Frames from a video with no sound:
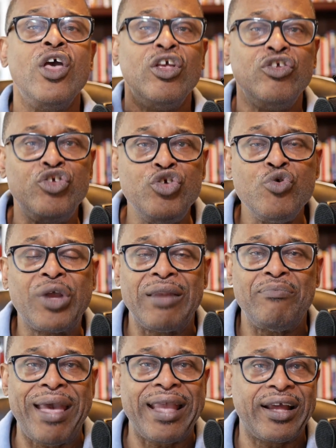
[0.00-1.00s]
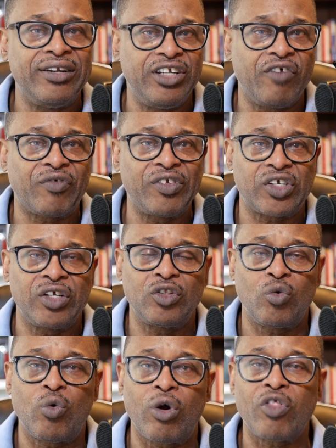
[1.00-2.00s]
you can make a difference in
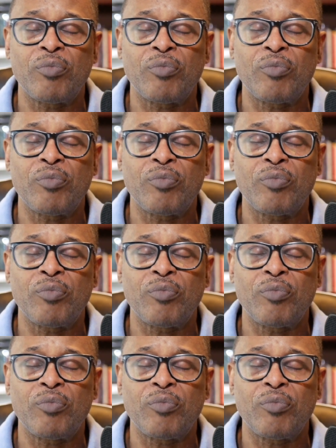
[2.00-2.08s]
the world.